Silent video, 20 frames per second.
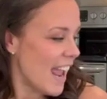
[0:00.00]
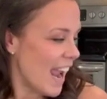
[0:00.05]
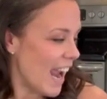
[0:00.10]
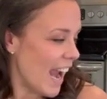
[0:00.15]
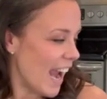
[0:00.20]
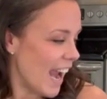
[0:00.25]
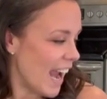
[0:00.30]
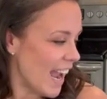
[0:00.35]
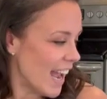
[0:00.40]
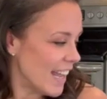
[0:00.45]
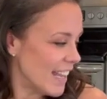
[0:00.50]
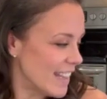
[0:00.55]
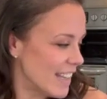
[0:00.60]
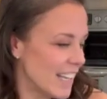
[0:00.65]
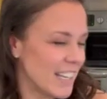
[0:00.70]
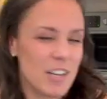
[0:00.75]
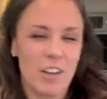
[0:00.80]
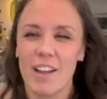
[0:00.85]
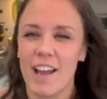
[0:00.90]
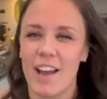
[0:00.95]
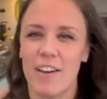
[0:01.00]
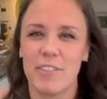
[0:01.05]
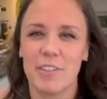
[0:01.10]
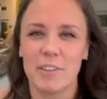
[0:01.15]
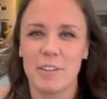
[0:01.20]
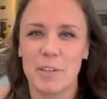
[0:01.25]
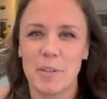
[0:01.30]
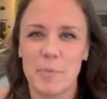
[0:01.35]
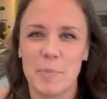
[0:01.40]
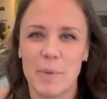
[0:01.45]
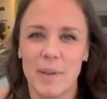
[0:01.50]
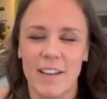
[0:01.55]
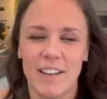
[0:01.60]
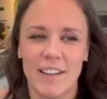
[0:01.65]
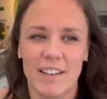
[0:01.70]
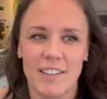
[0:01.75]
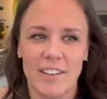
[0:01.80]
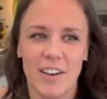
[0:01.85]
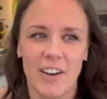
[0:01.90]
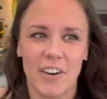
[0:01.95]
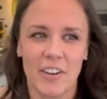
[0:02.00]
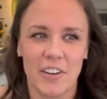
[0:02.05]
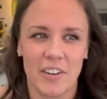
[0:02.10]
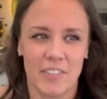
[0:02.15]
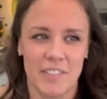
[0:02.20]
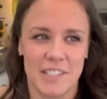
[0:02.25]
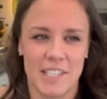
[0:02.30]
and then you'll have a little bit harder of a